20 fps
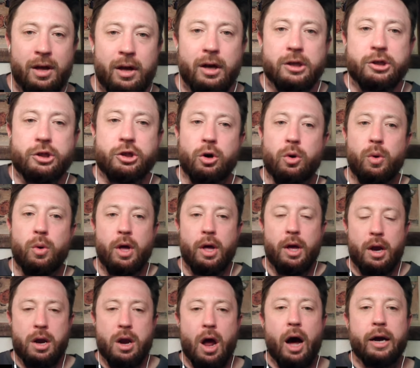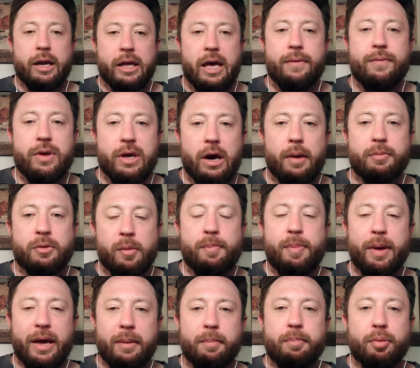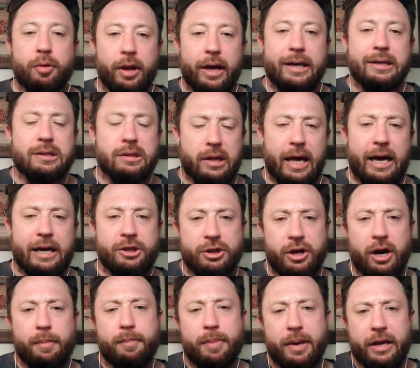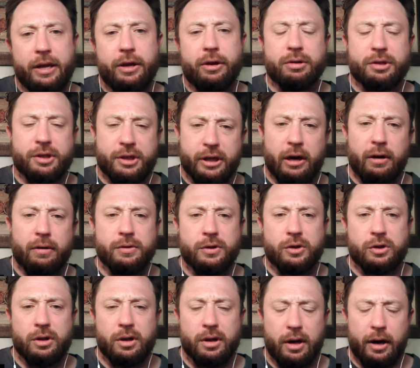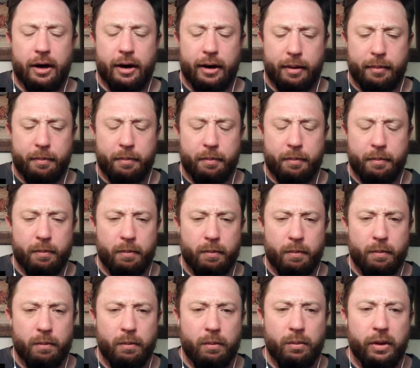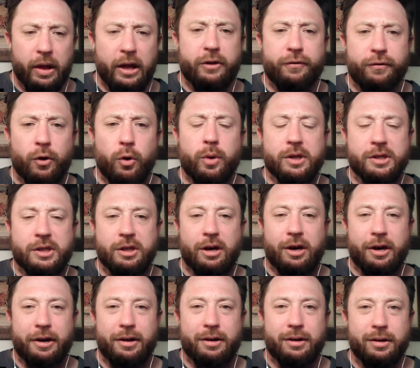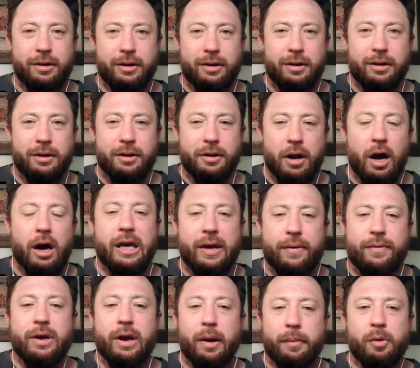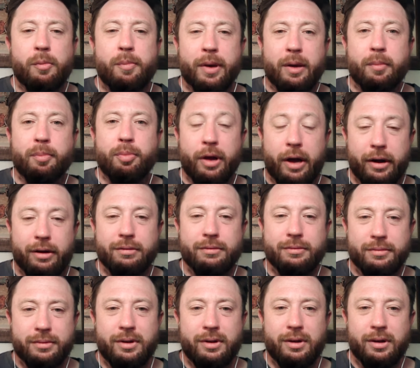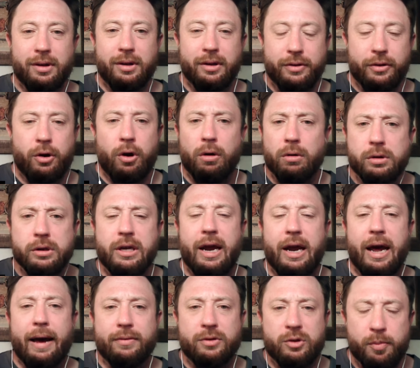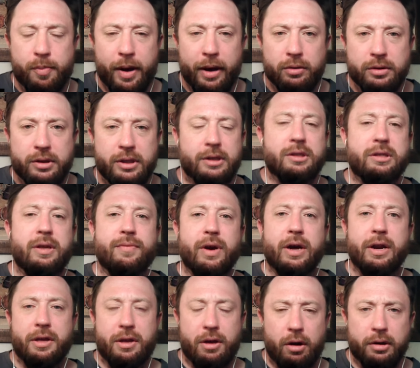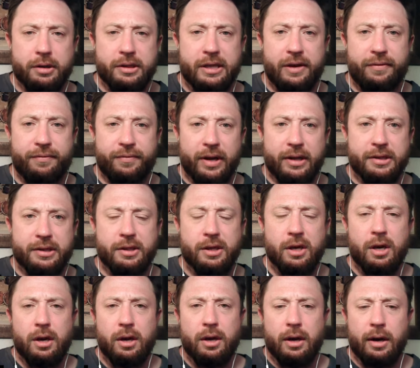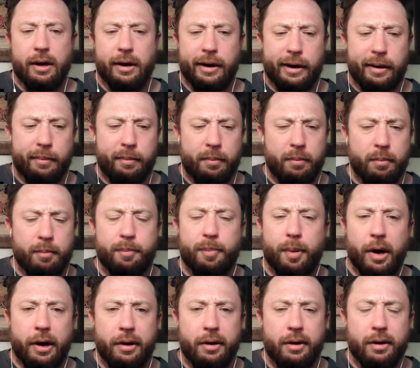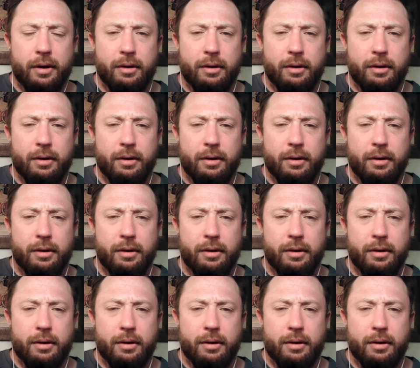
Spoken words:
So not giving up the big play / not beating yourselves. Let's focus on not giving up the big play. The Cardinals are going to have some penalties. They've got a young defense. But